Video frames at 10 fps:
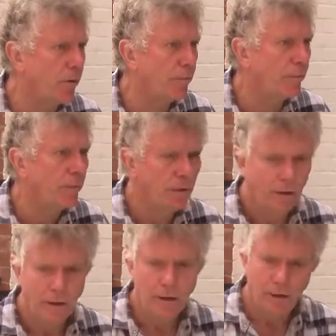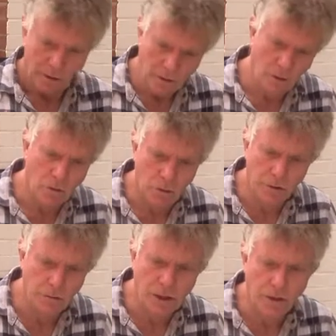on
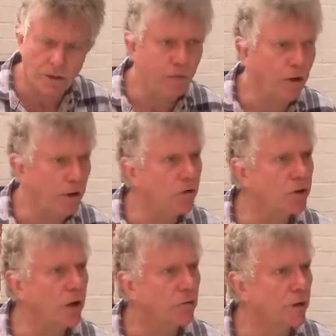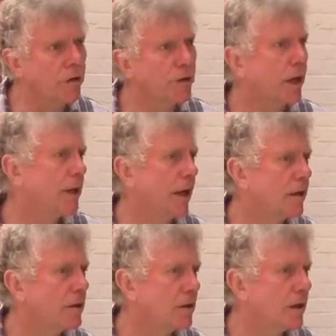those who teach the very young children, thinking
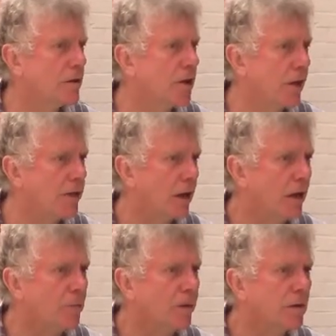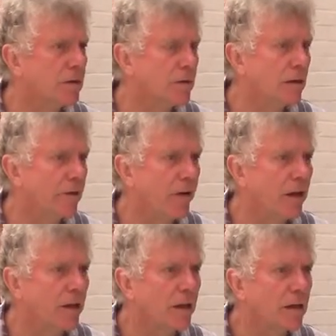that it's not that hard. But if
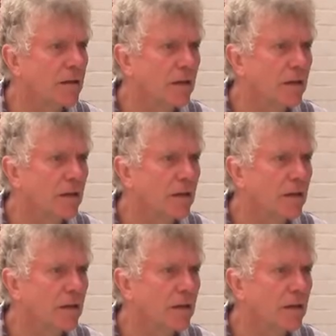anything, it's.